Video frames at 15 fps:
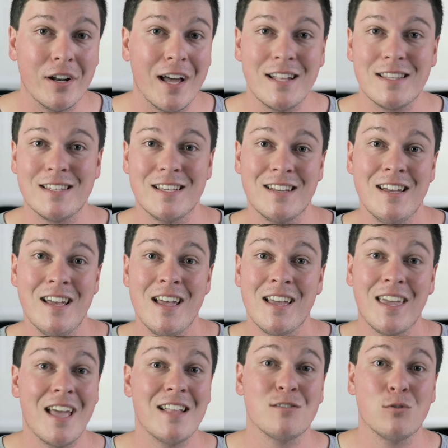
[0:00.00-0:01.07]
I had to
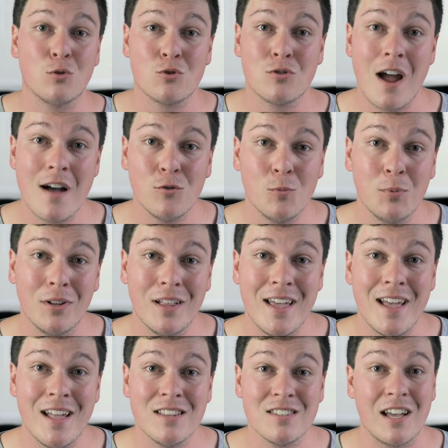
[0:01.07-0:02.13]
cancel travel
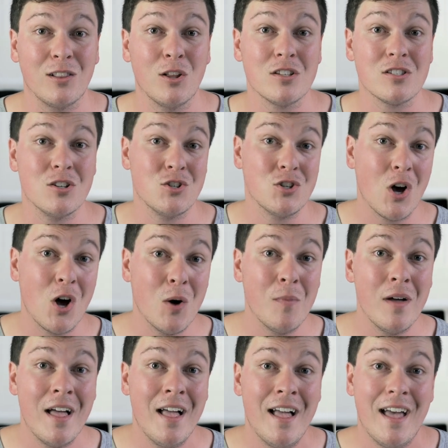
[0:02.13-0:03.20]
plans, I lost a
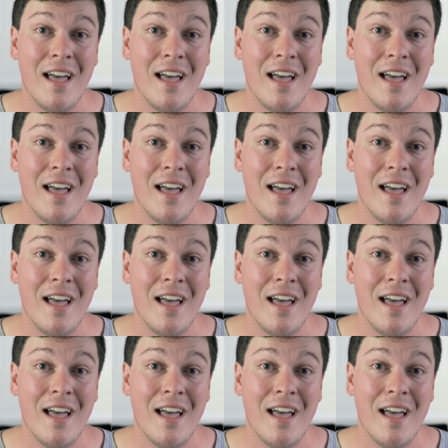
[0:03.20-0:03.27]
job,